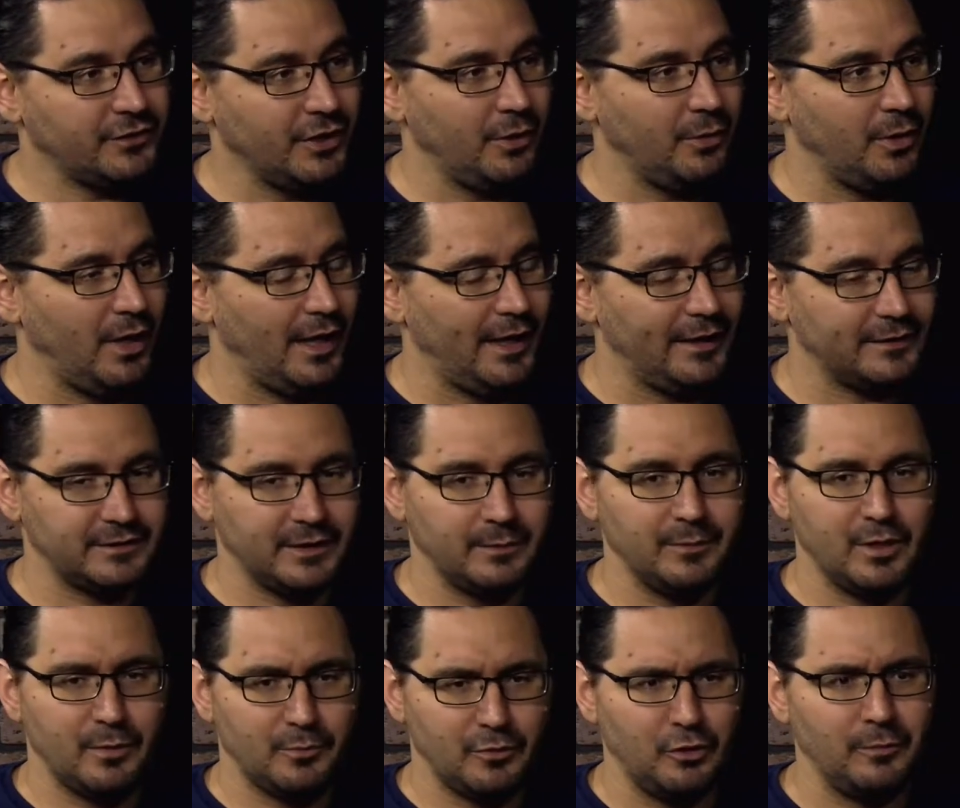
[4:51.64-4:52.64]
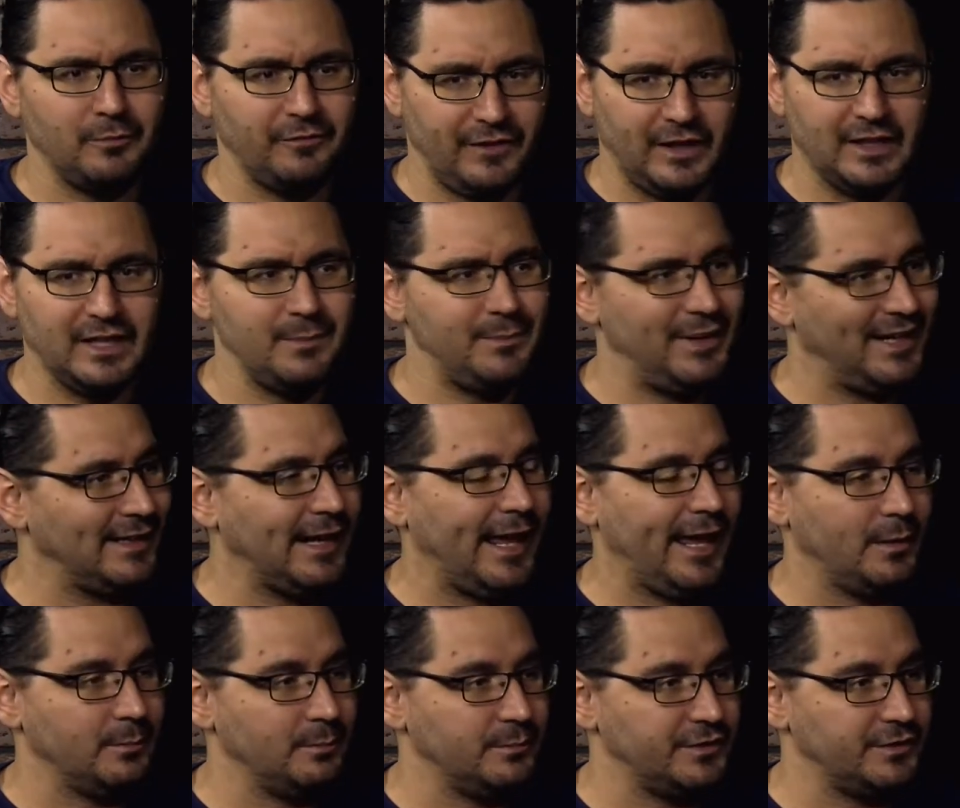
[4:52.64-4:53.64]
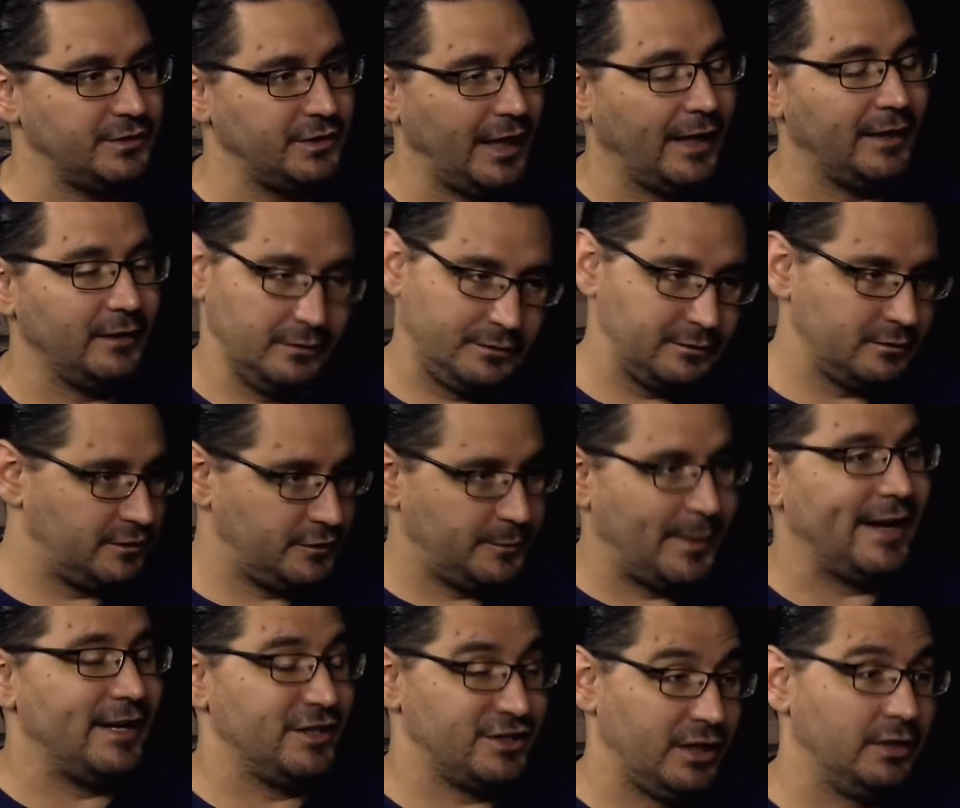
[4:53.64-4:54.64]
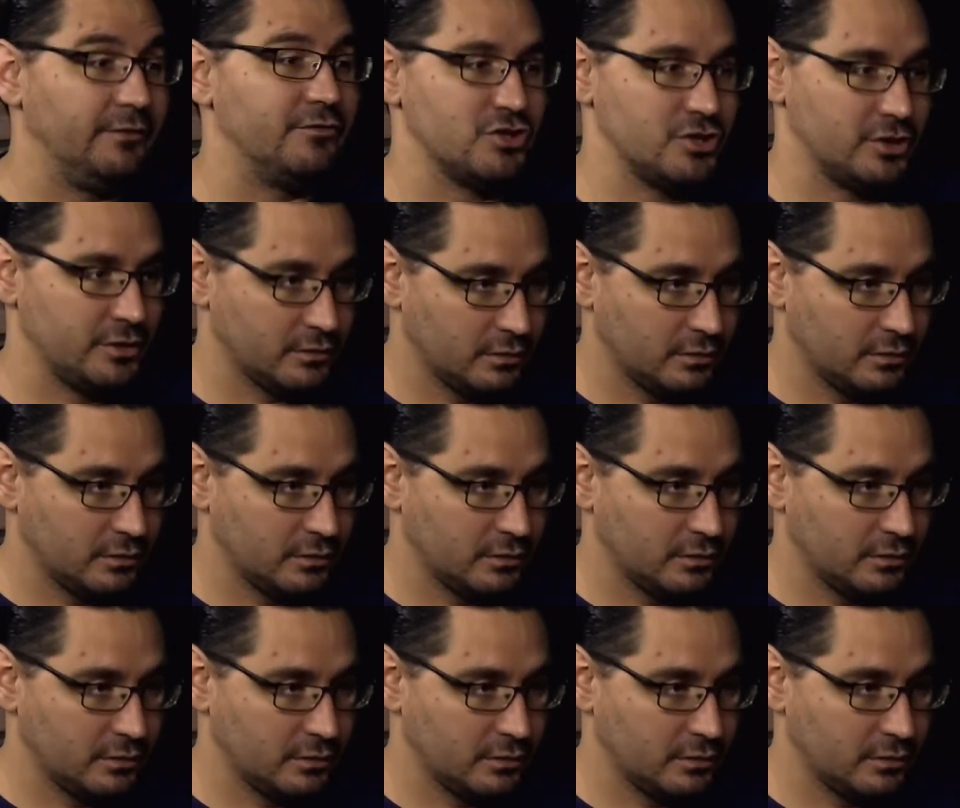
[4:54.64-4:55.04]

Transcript: So some of them were fairly big names in Spanish television.